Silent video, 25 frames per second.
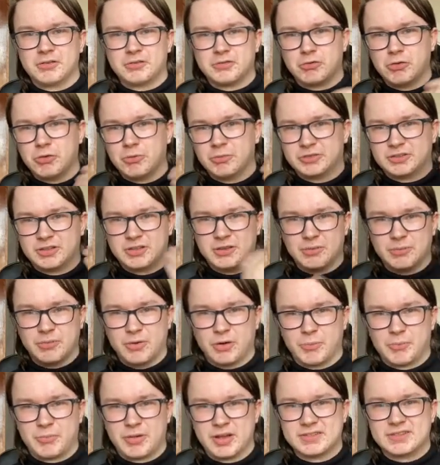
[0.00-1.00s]
Going to the
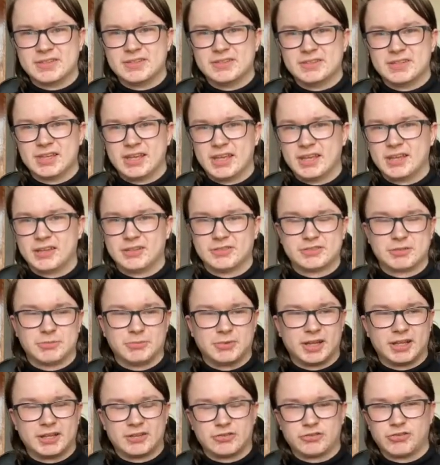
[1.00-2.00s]
more present day,
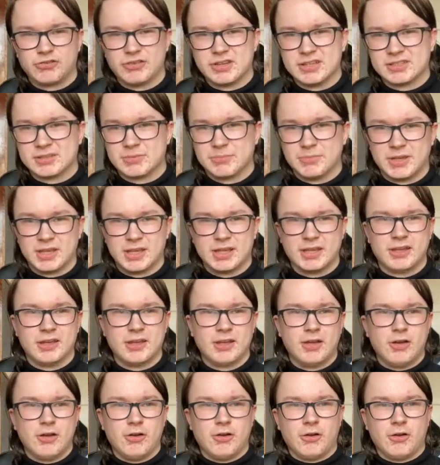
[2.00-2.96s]
someone like Theresa May